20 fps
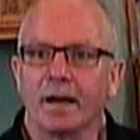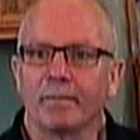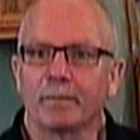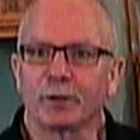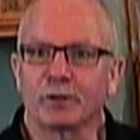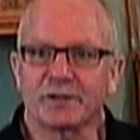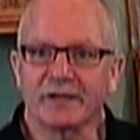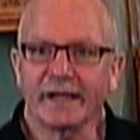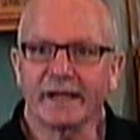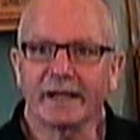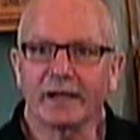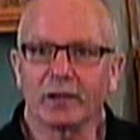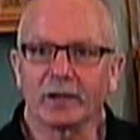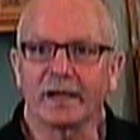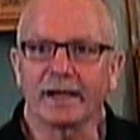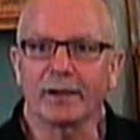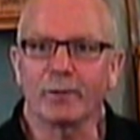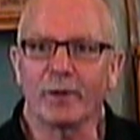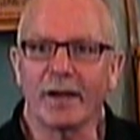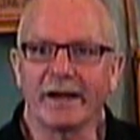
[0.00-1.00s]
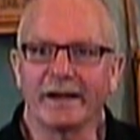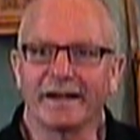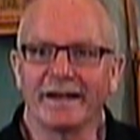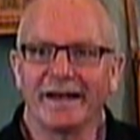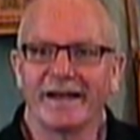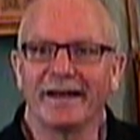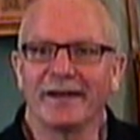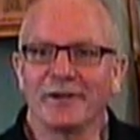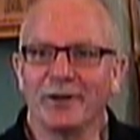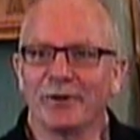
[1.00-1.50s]
particularly
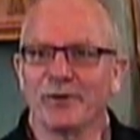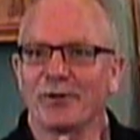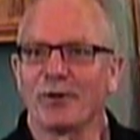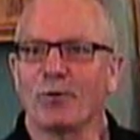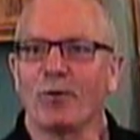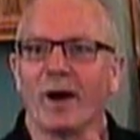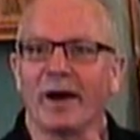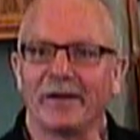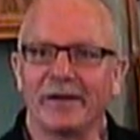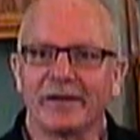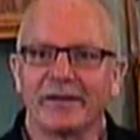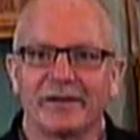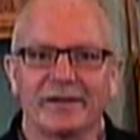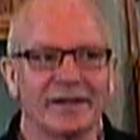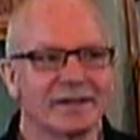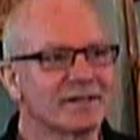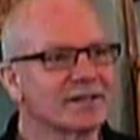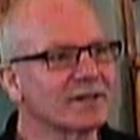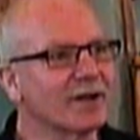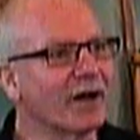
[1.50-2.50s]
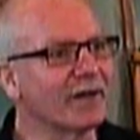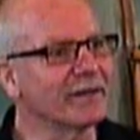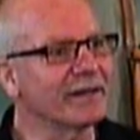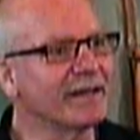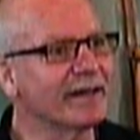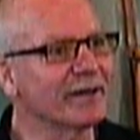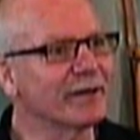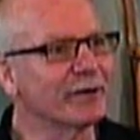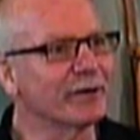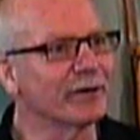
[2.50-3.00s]
when you're the one that's on
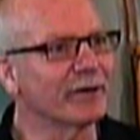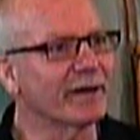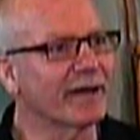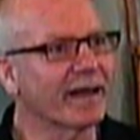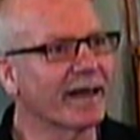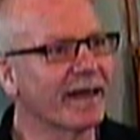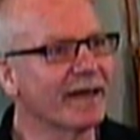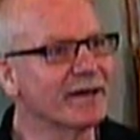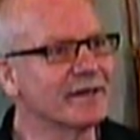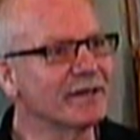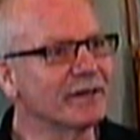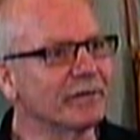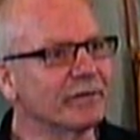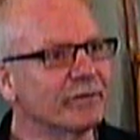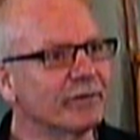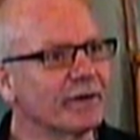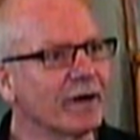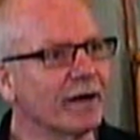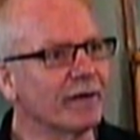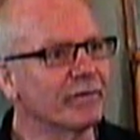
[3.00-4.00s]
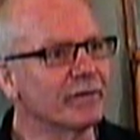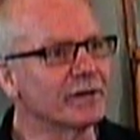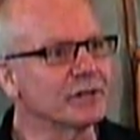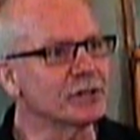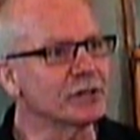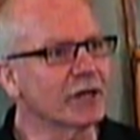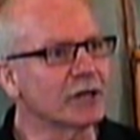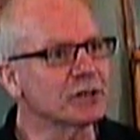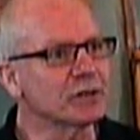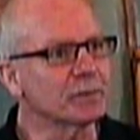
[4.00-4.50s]
the other end of
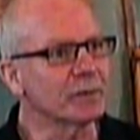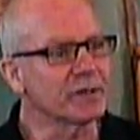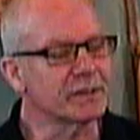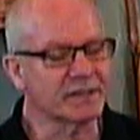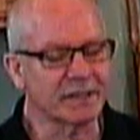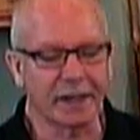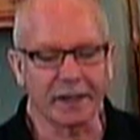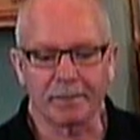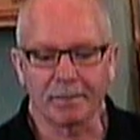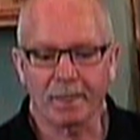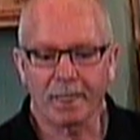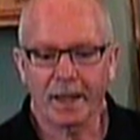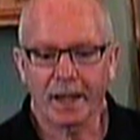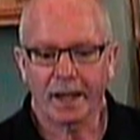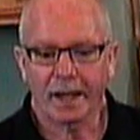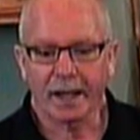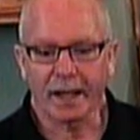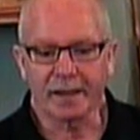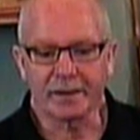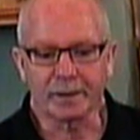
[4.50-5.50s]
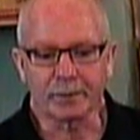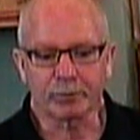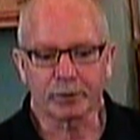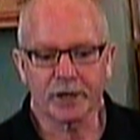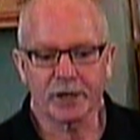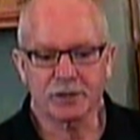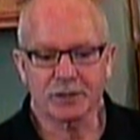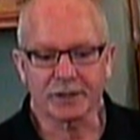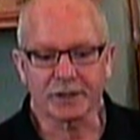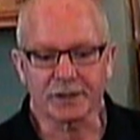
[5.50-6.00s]
the judgment and the
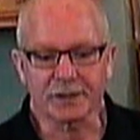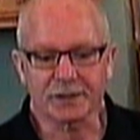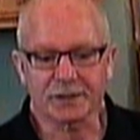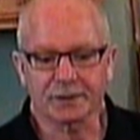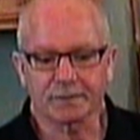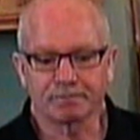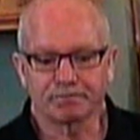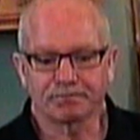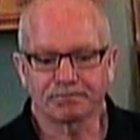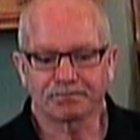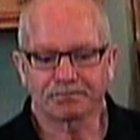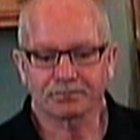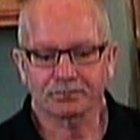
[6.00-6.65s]
prejudice.